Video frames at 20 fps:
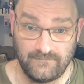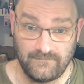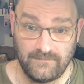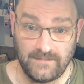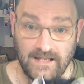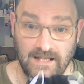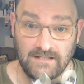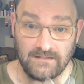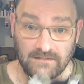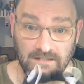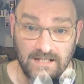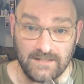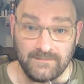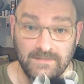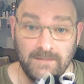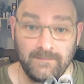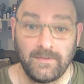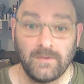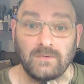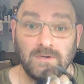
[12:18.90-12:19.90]
It'll let me
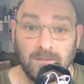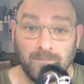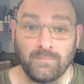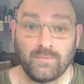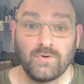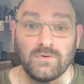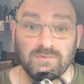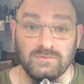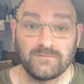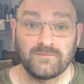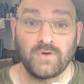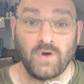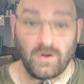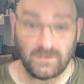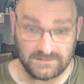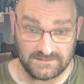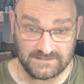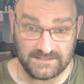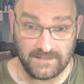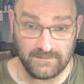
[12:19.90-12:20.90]
build a proof of
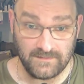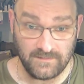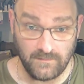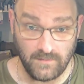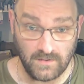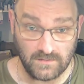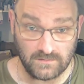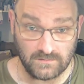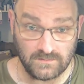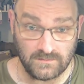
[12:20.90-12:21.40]
concept model.